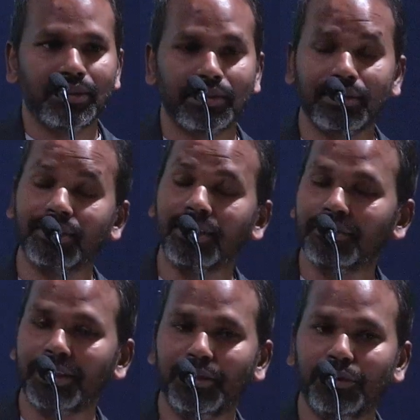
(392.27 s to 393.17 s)
This is still a
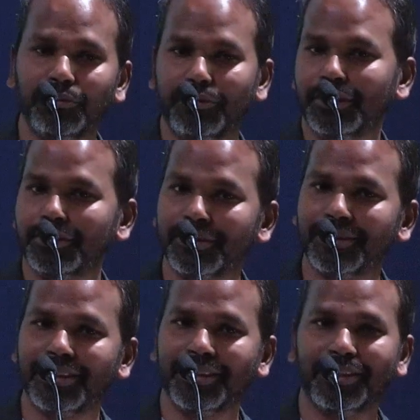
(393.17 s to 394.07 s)
very new field,
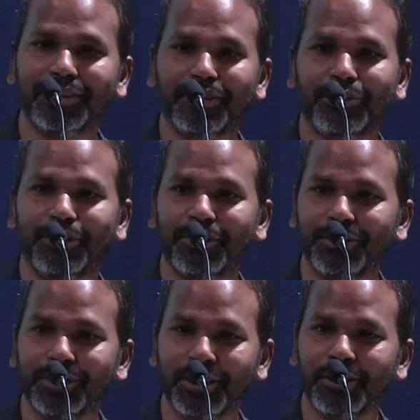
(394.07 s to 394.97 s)

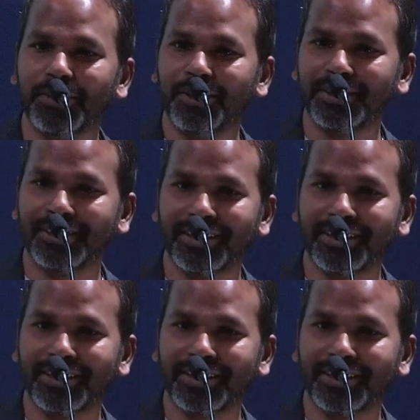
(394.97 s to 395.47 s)
if you think about it.